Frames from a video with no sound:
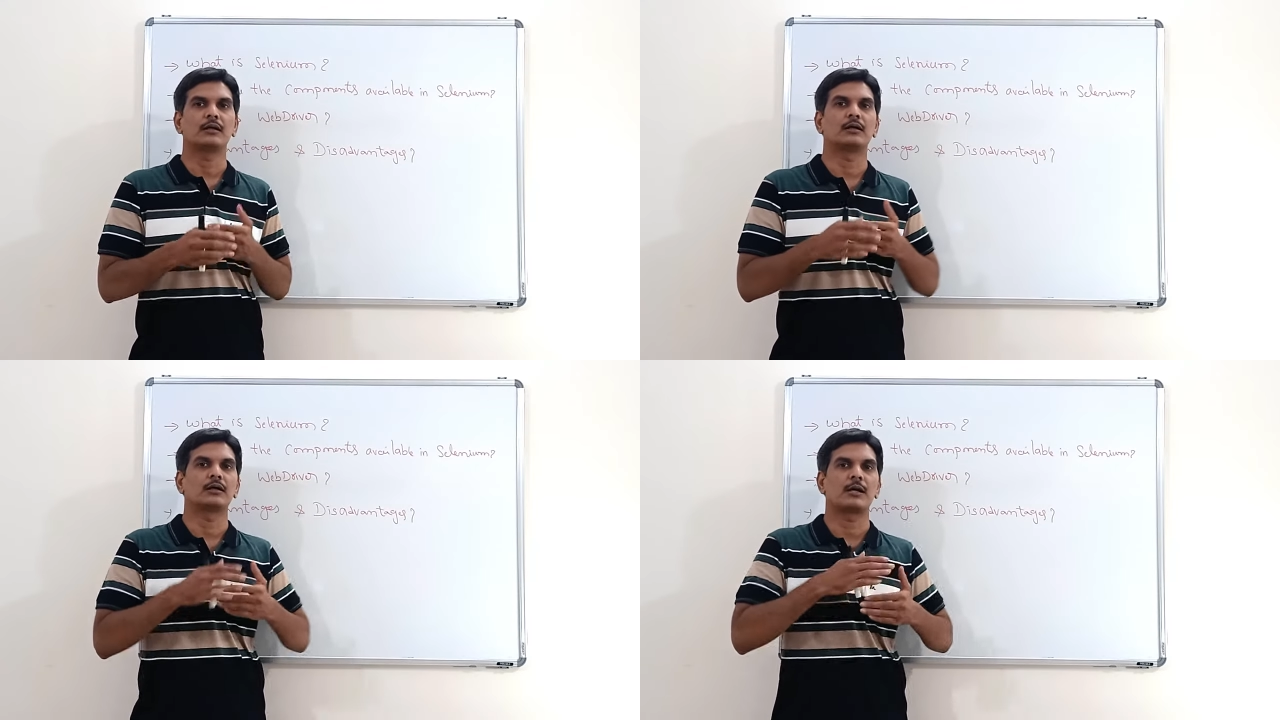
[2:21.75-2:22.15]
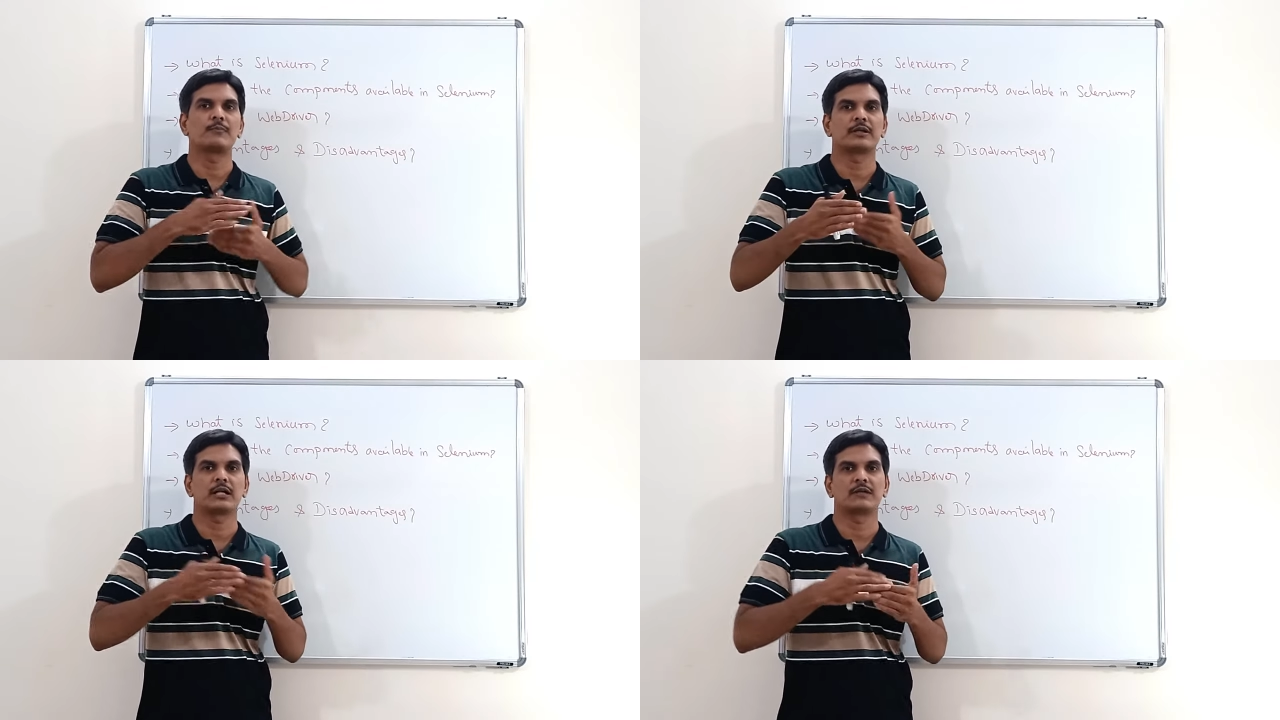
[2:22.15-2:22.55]
uh,
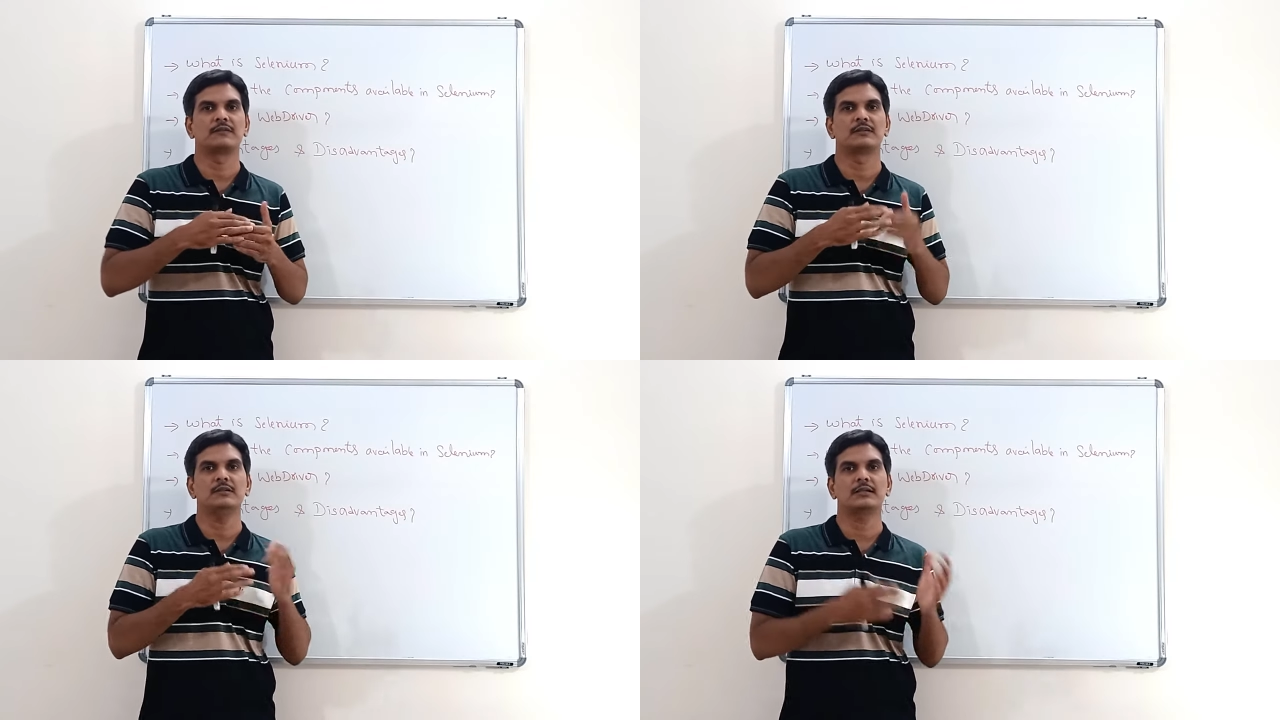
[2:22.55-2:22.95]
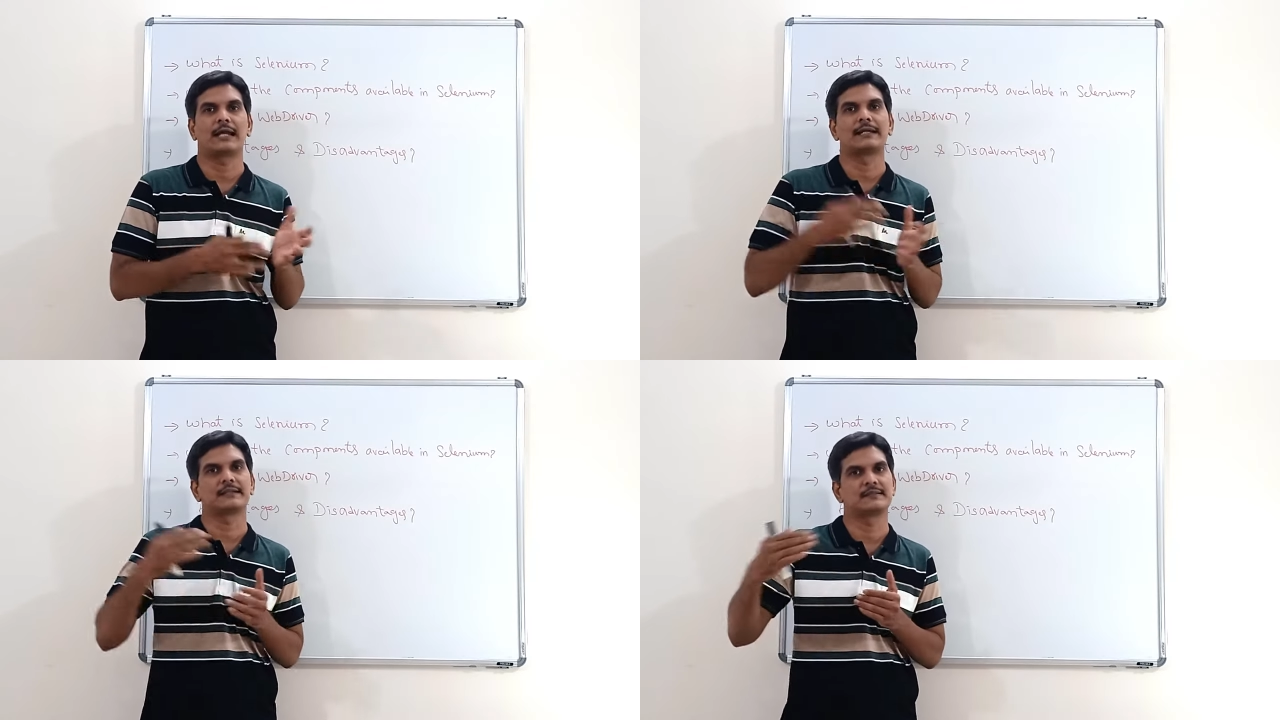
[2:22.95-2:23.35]
communicate with the
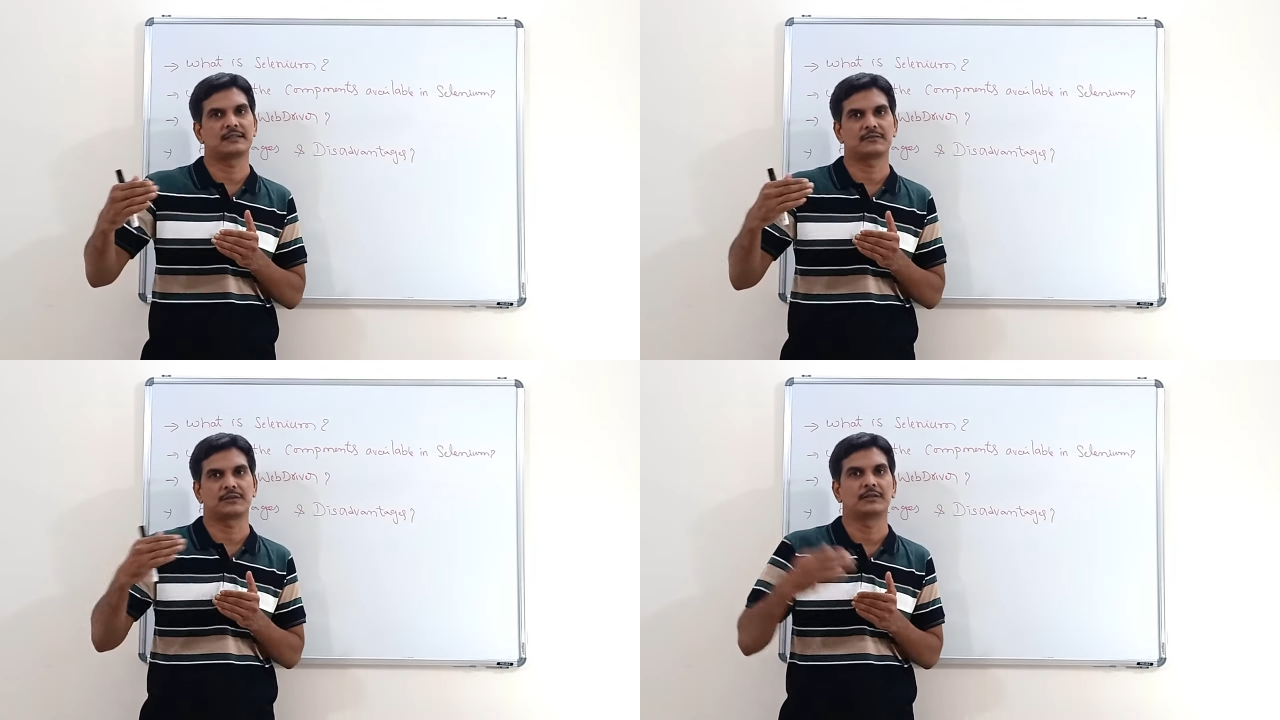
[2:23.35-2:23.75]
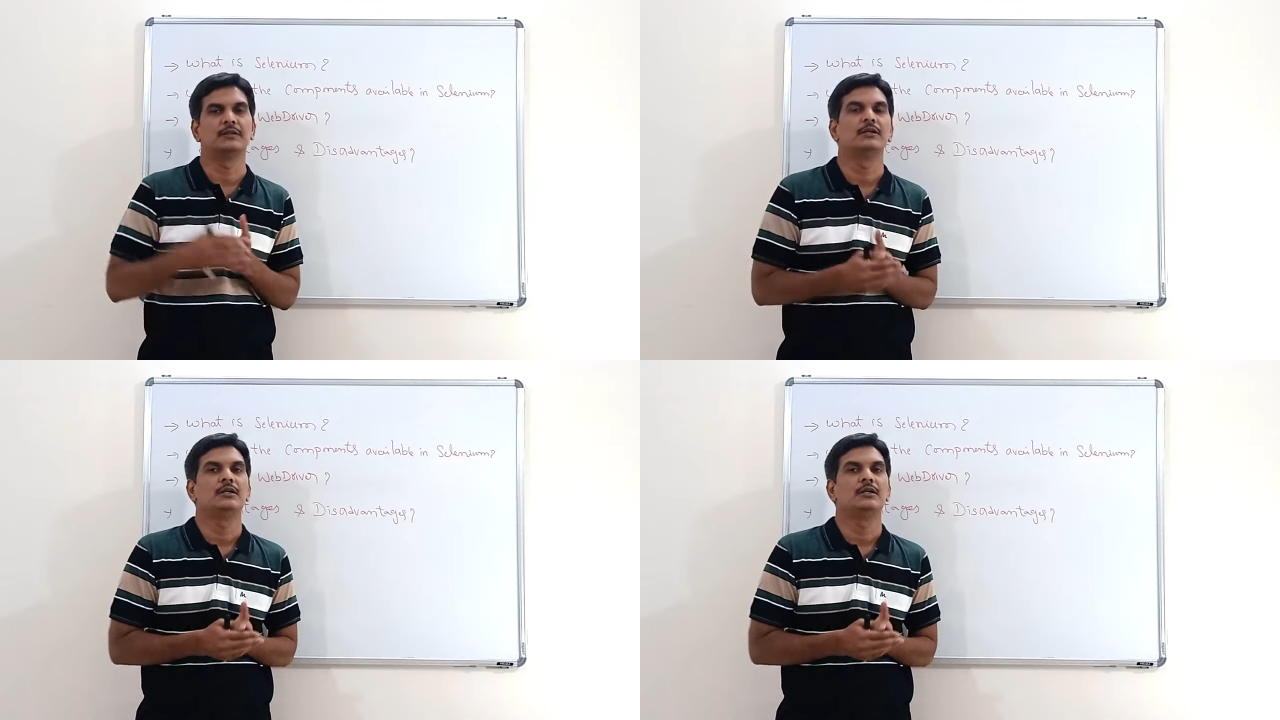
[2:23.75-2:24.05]
client and server.